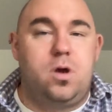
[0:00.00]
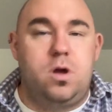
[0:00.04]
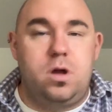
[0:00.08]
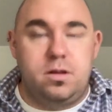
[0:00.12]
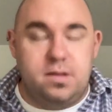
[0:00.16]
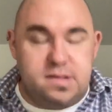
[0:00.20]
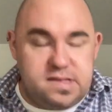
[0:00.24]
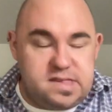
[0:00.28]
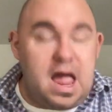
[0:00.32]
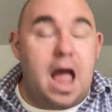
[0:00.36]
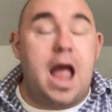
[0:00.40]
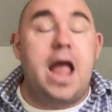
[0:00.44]

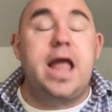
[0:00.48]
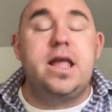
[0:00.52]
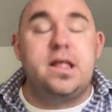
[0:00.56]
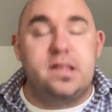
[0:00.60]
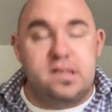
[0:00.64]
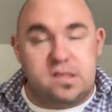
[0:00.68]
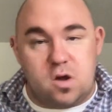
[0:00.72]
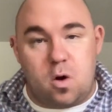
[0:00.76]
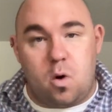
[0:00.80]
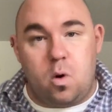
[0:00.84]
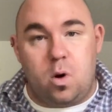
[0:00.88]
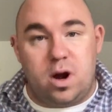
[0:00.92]
science
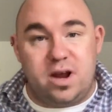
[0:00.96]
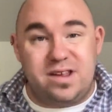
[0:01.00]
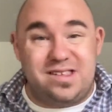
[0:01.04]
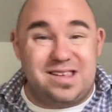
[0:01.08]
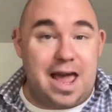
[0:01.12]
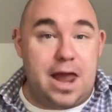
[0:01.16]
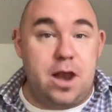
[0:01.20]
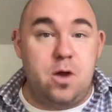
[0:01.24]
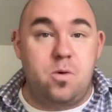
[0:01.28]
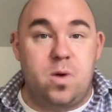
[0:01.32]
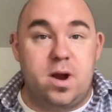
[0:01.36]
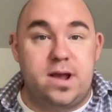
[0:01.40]
course,
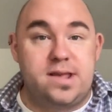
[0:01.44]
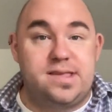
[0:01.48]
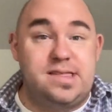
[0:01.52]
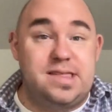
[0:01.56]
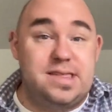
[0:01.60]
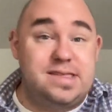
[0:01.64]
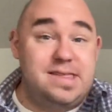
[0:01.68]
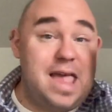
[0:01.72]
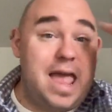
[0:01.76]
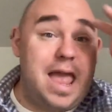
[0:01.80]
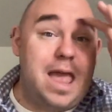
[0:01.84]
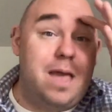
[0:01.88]
kind of works the
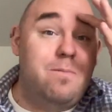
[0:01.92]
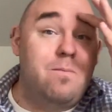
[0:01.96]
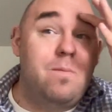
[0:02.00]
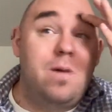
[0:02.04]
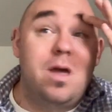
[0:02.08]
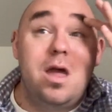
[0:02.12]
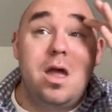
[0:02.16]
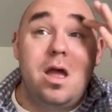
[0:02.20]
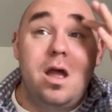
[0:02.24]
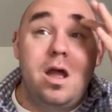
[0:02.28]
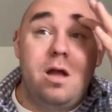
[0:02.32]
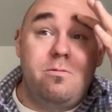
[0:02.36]
same,
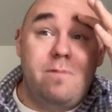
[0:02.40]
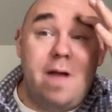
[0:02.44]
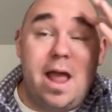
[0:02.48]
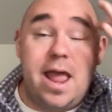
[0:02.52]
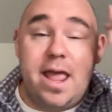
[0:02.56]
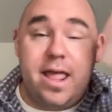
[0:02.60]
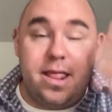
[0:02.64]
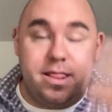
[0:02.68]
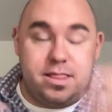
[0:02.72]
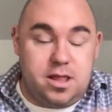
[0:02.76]
right?